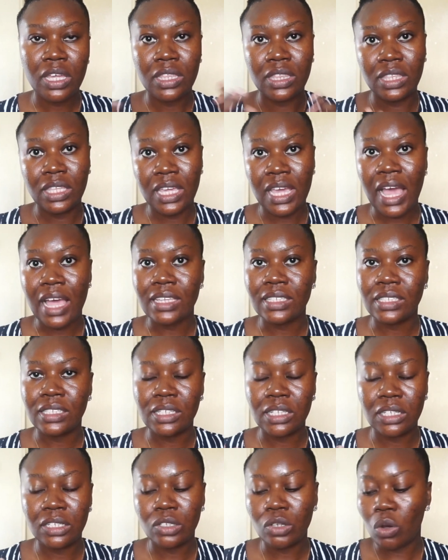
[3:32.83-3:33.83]
the
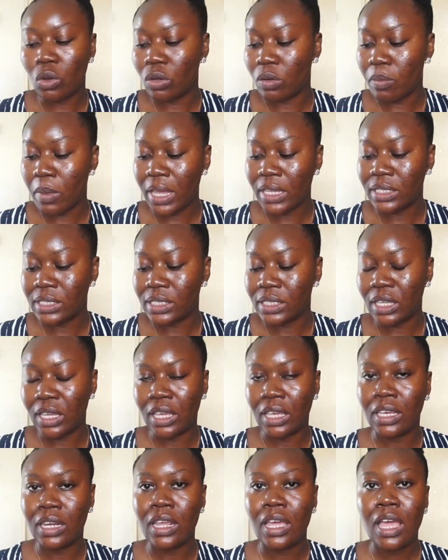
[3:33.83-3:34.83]
acid on my
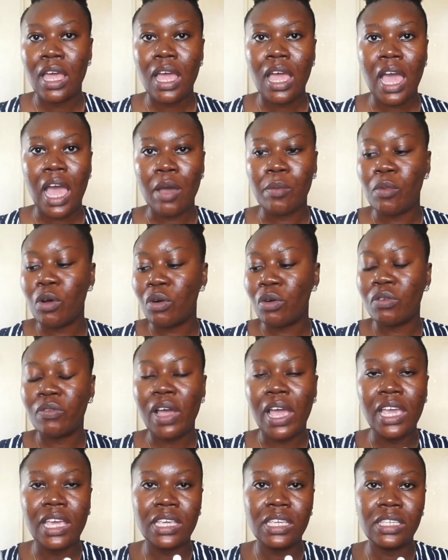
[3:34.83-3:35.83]
skin, and
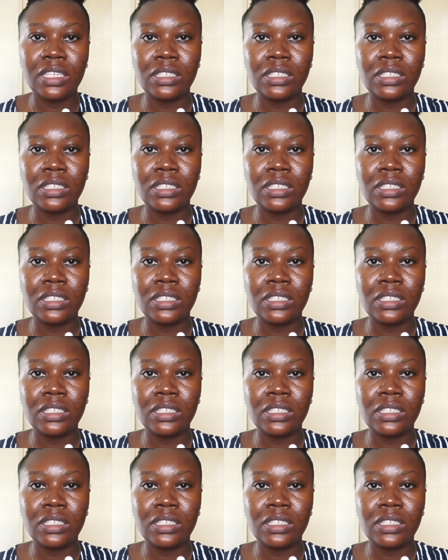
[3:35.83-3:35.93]
moreover